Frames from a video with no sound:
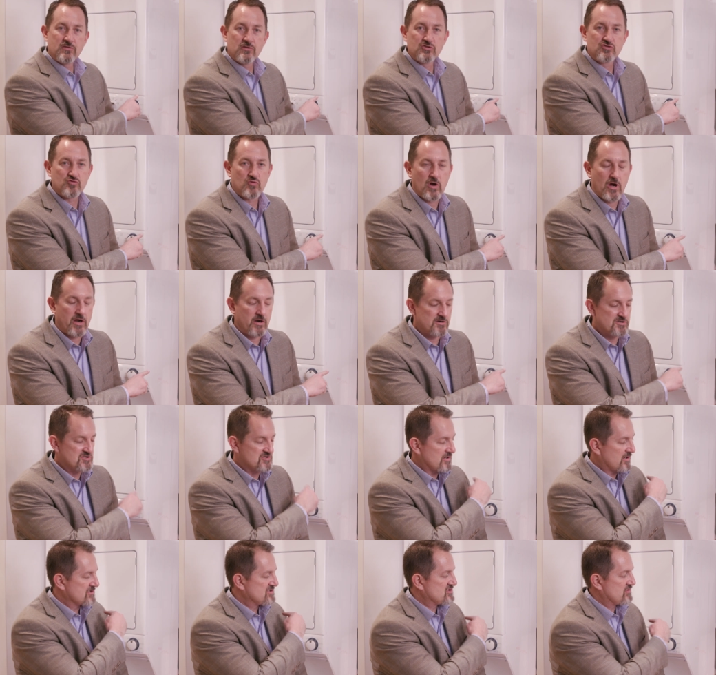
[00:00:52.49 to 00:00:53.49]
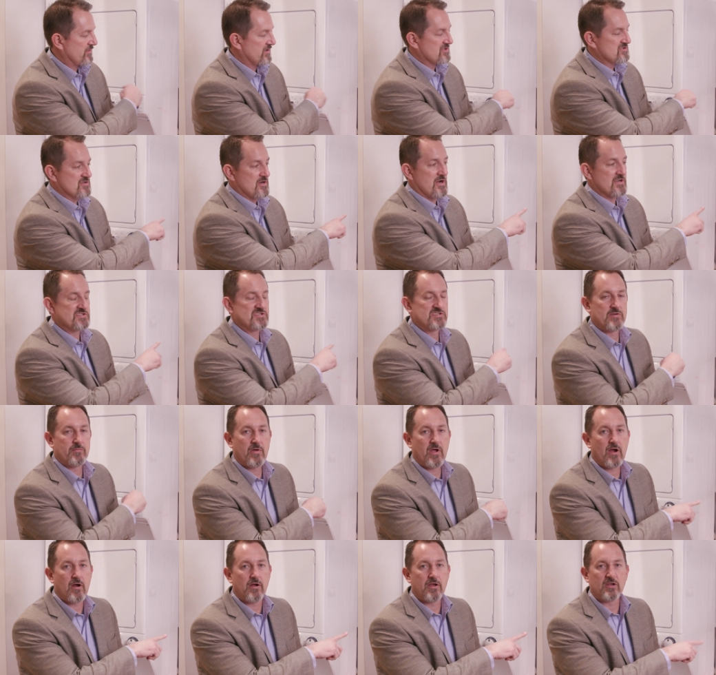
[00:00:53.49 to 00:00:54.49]
in the dryer starts to exhaust some
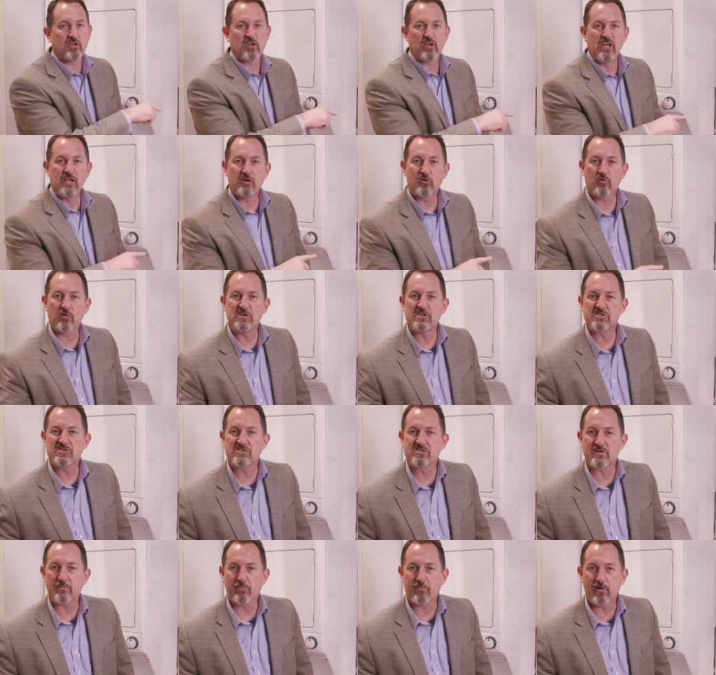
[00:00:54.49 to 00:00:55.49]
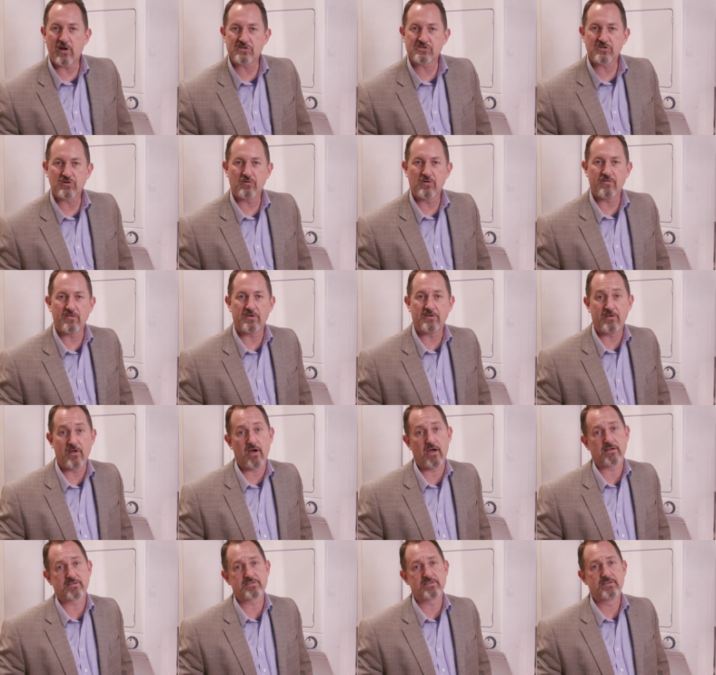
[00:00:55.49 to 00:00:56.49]
air. It increases the pressure in the
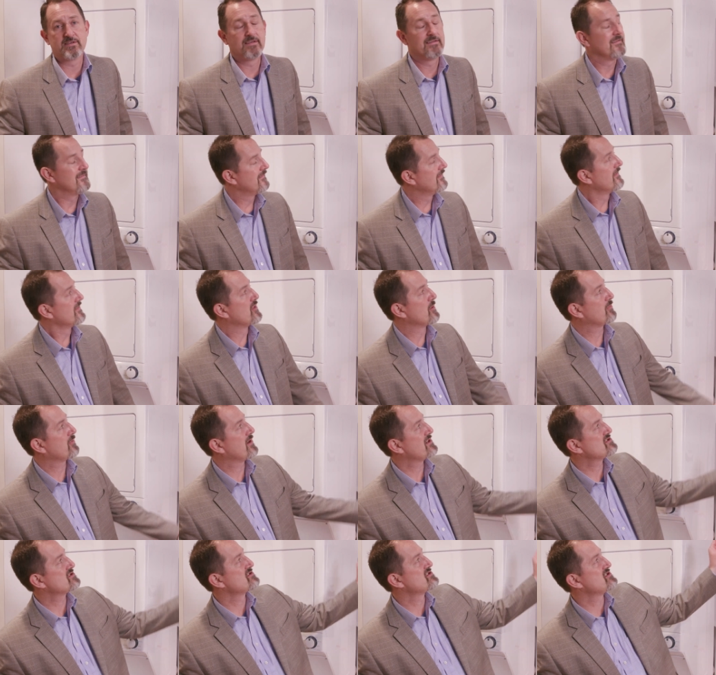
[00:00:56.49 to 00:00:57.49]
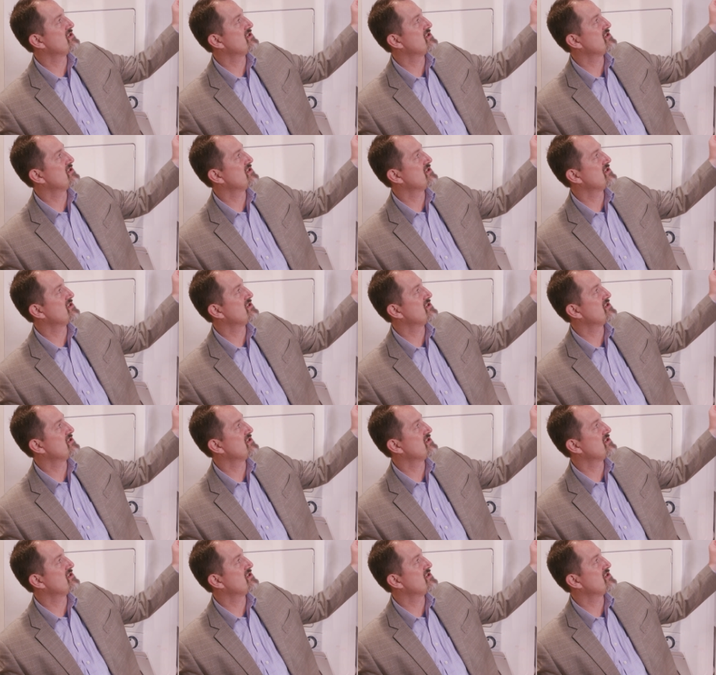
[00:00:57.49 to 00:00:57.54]
duct. The pressure